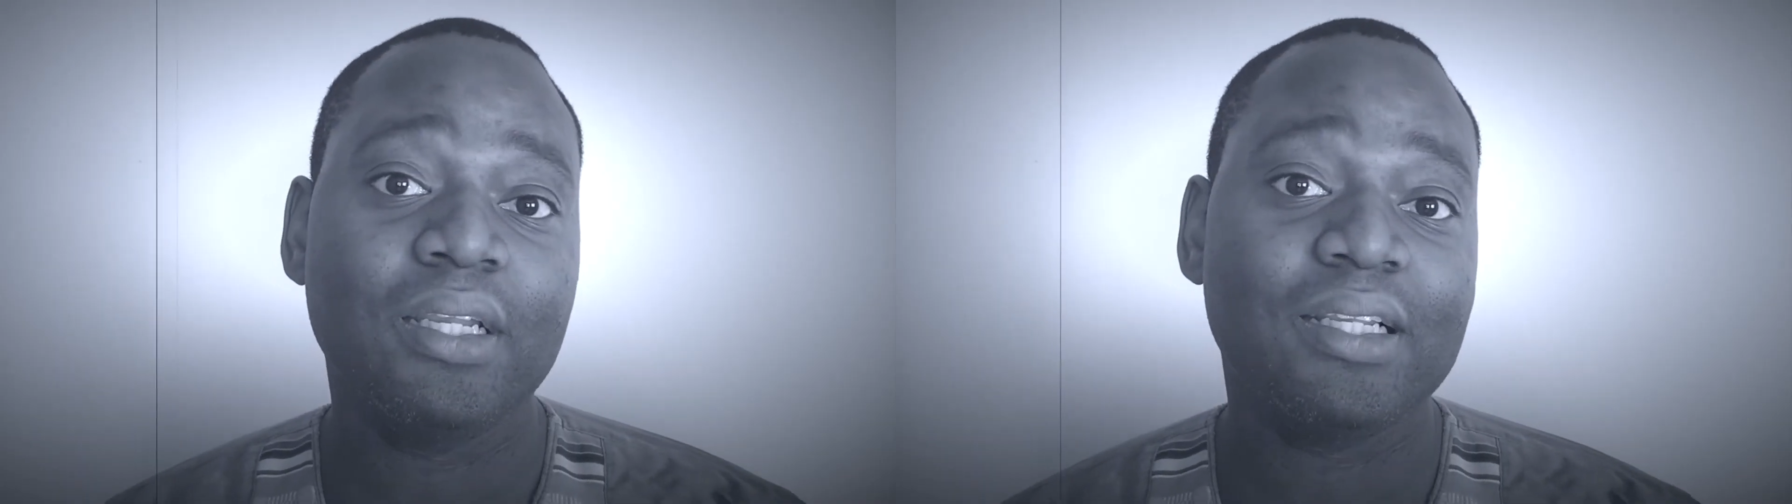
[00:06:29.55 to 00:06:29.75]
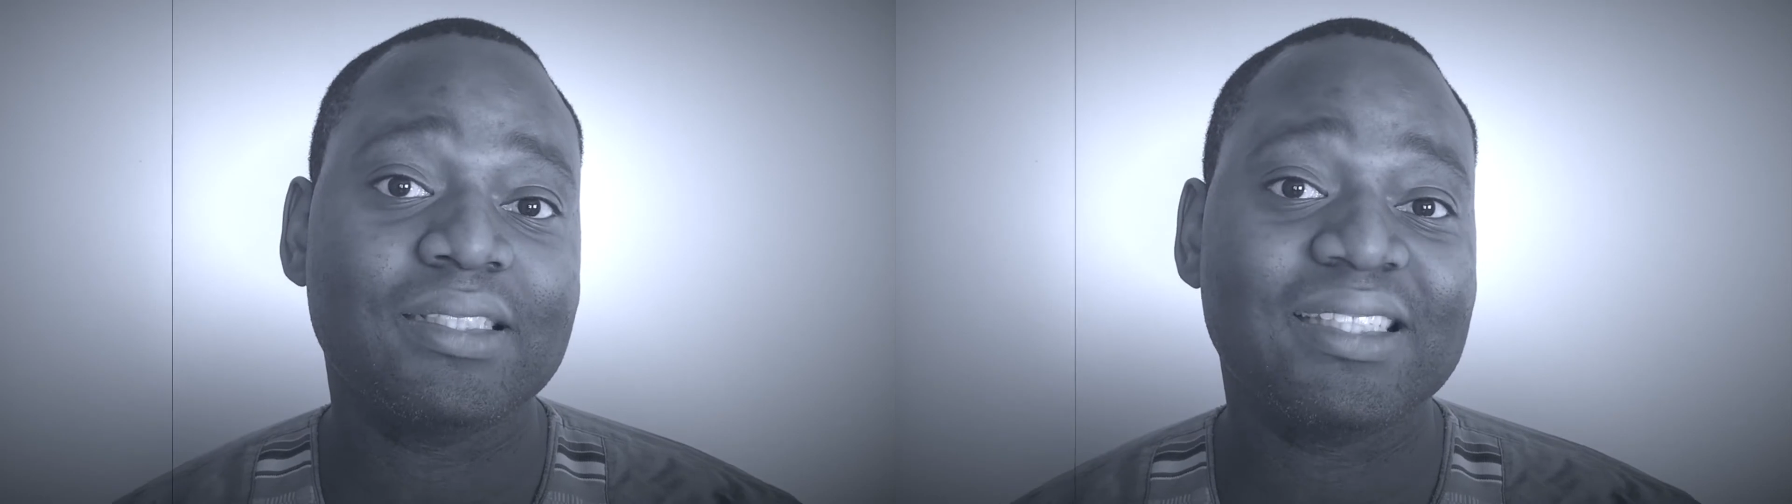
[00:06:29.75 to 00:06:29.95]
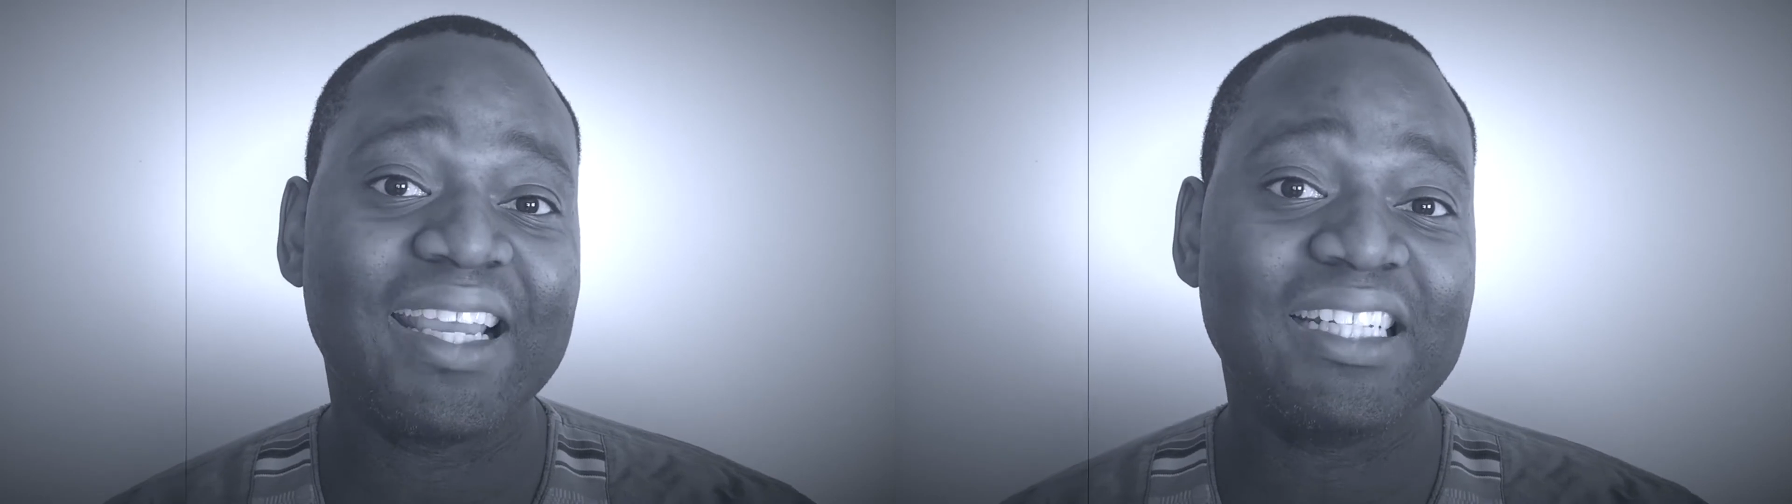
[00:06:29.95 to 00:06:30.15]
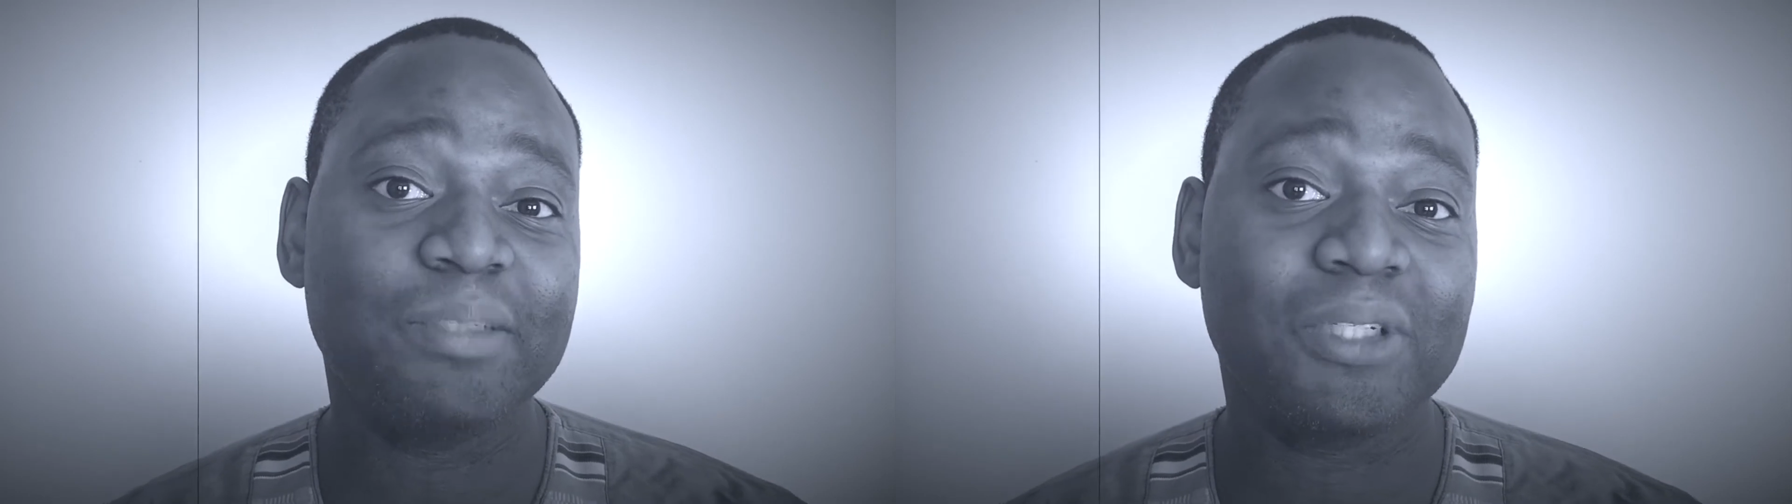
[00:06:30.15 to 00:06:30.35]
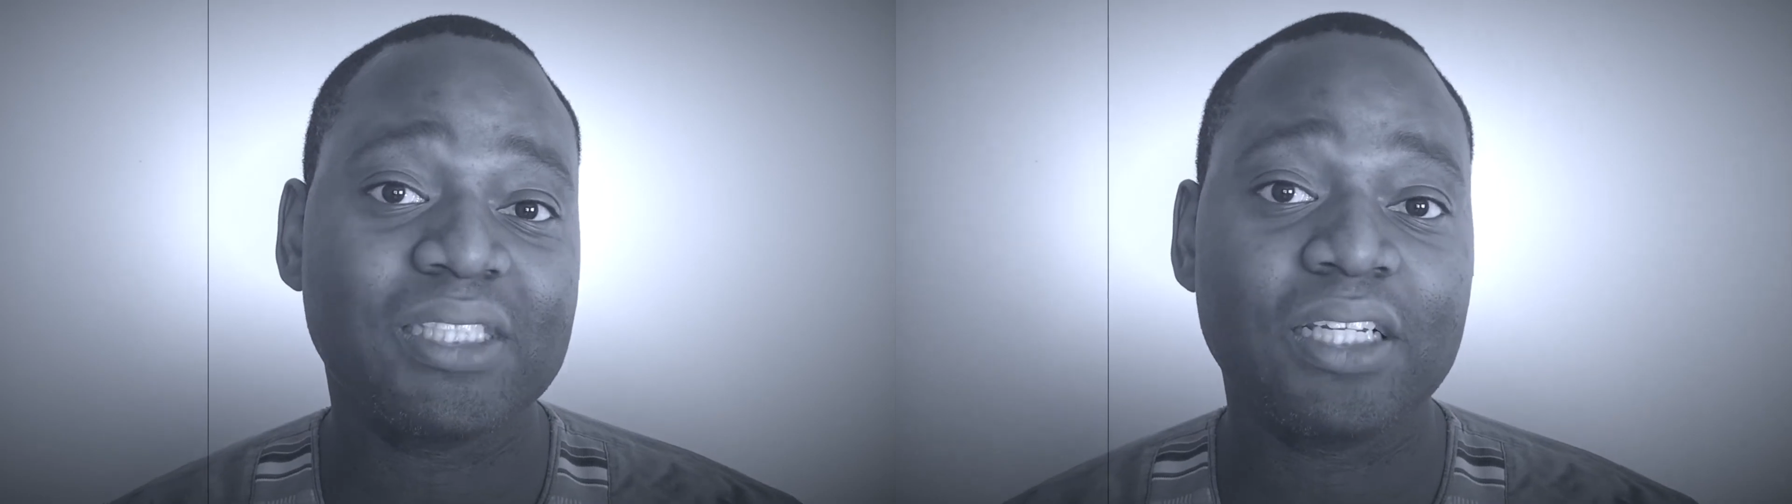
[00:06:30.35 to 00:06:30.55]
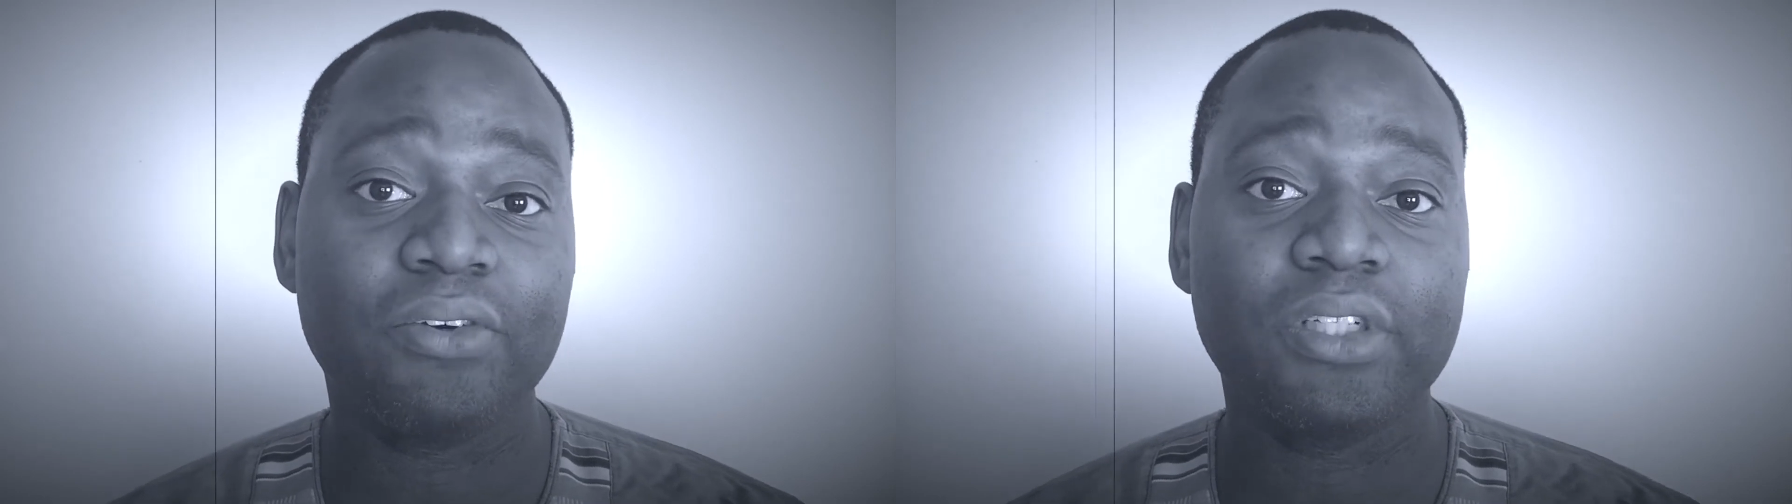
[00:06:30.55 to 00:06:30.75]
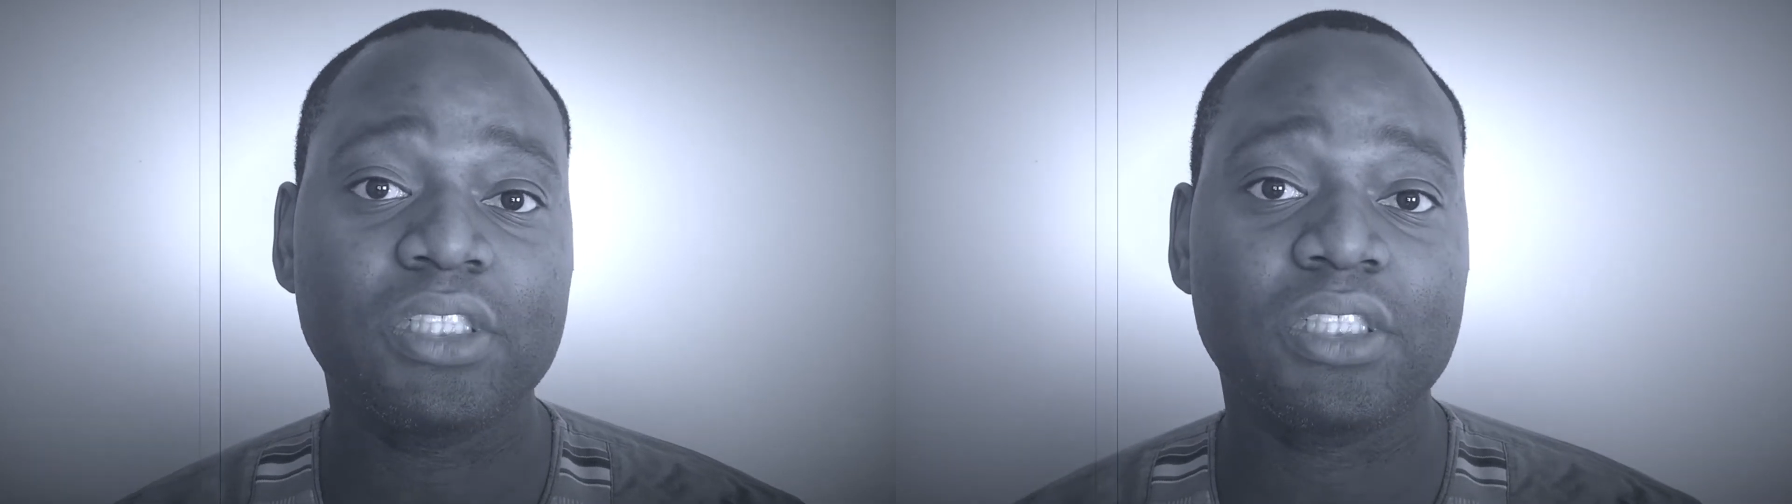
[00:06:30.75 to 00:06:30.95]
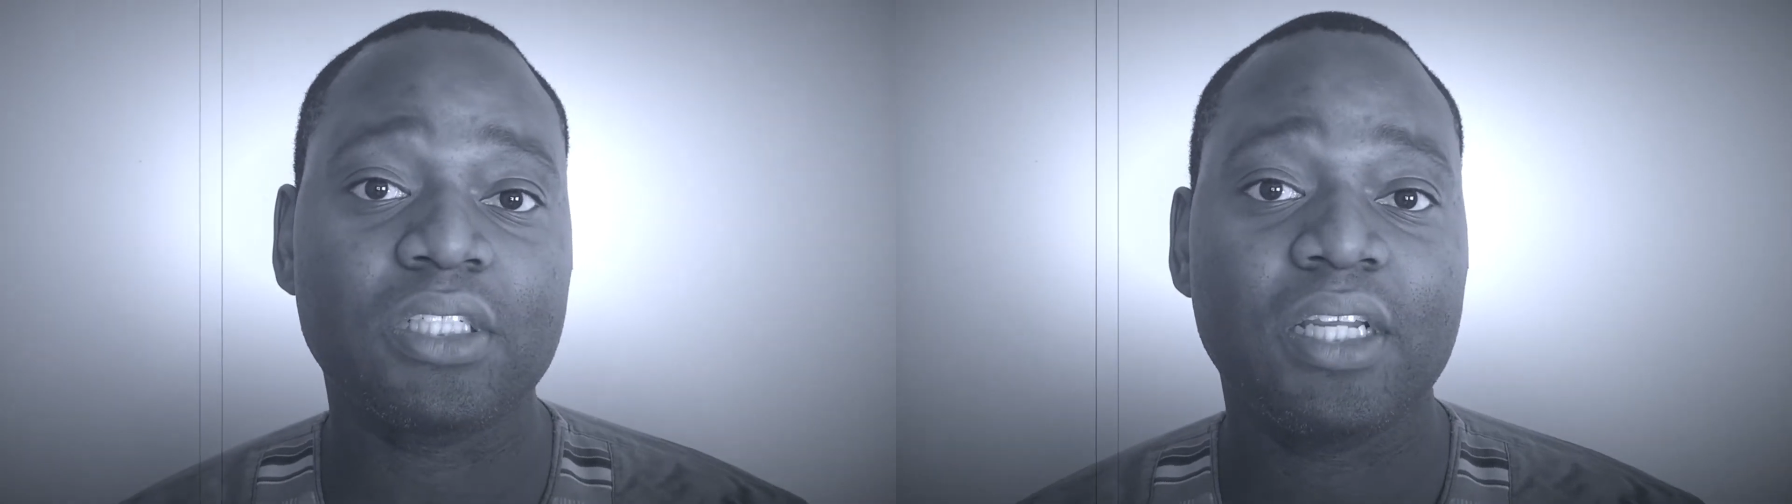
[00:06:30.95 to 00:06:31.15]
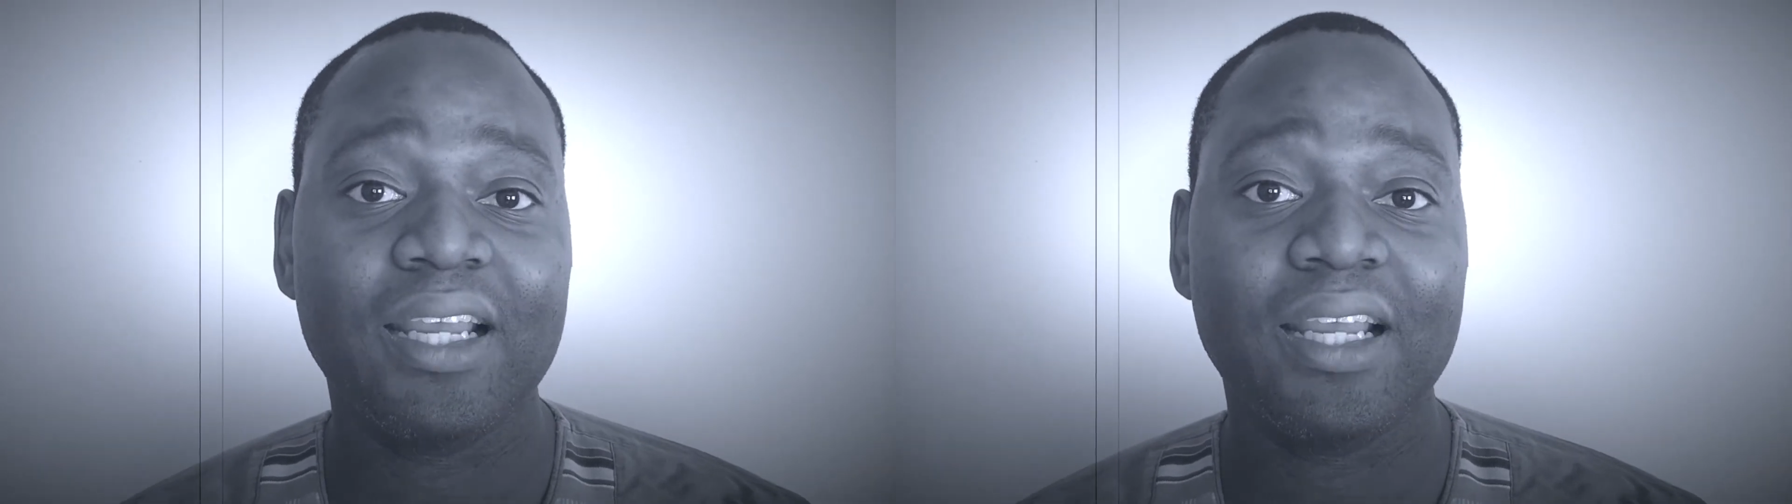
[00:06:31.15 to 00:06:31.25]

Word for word: is eighty percent Christian